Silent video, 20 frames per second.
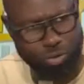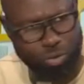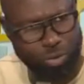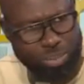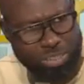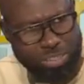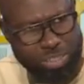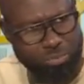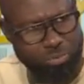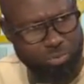or you
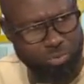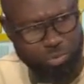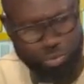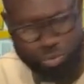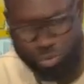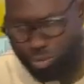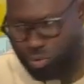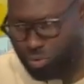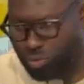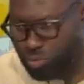attempt
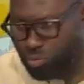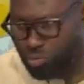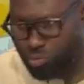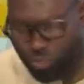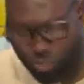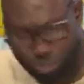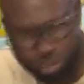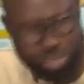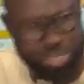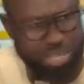to
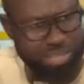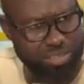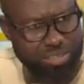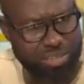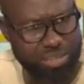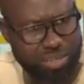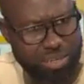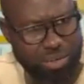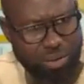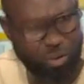do
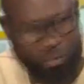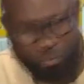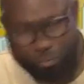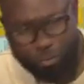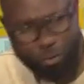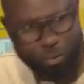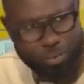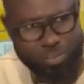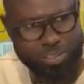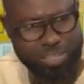this,
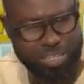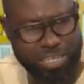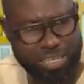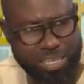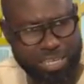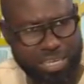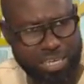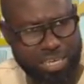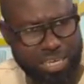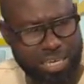obviously,